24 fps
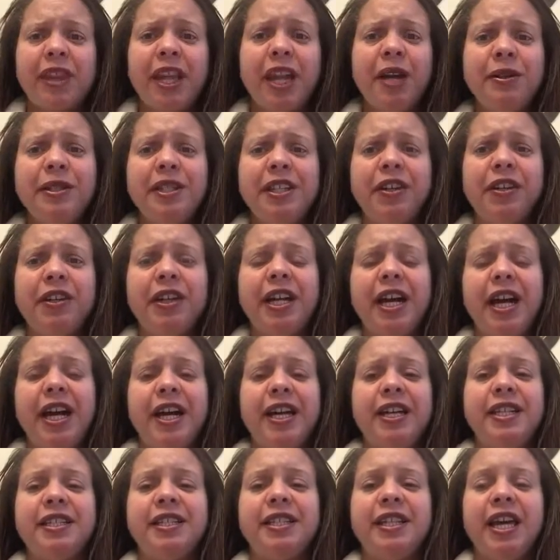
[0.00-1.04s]
I would tell you
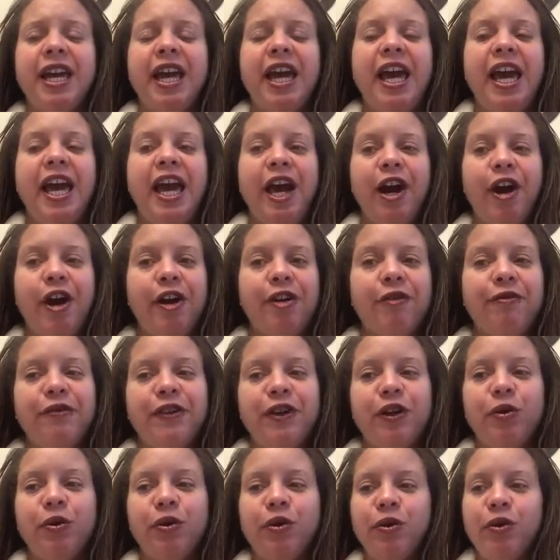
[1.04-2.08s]
guys how I
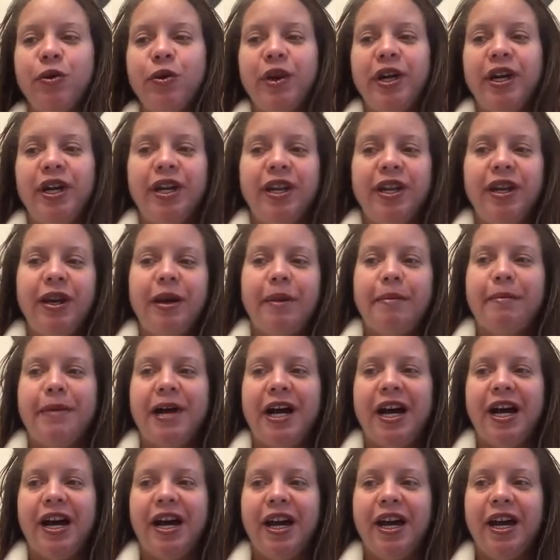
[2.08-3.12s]
feel on
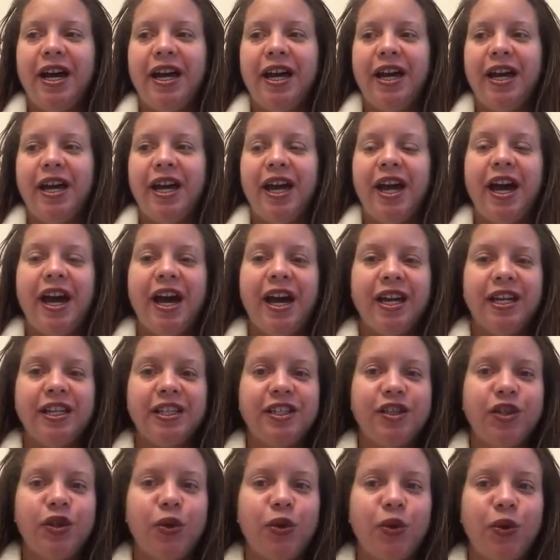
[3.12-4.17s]
my
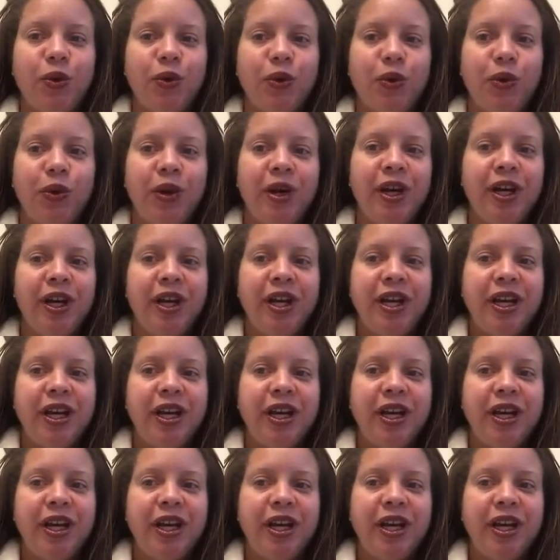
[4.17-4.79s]
ISO